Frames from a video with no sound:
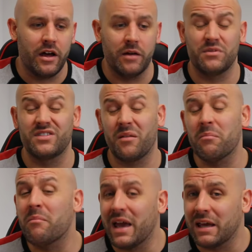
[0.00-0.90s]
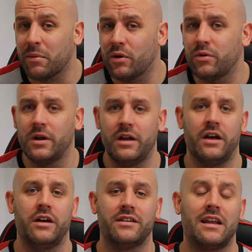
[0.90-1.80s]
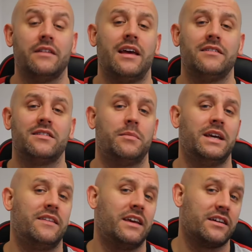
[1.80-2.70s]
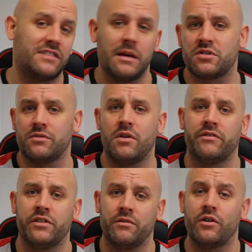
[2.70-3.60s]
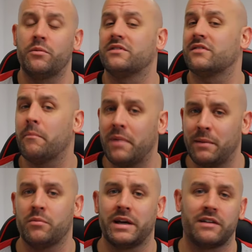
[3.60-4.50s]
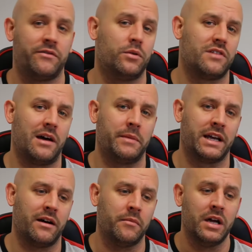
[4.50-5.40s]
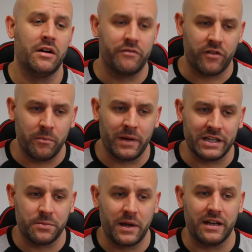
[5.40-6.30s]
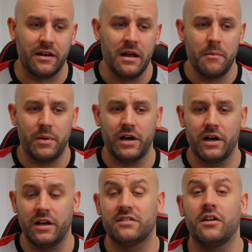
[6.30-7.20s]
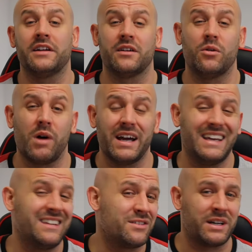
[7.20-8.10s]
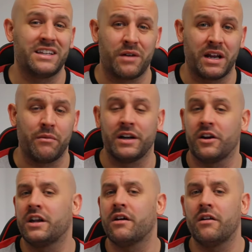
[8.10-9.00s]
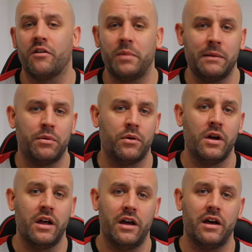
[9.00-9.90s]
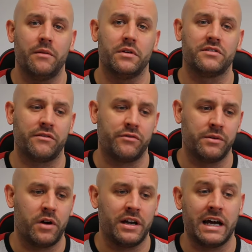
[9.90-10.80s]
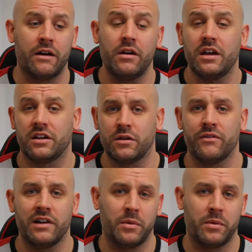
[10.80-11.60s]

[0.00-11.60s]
Some people, it tends to be the exception rather than the rule, but some people make a full-time income from match betting But it's an ideal way in 2021. I know a lot of people are suffering right now, could do with a little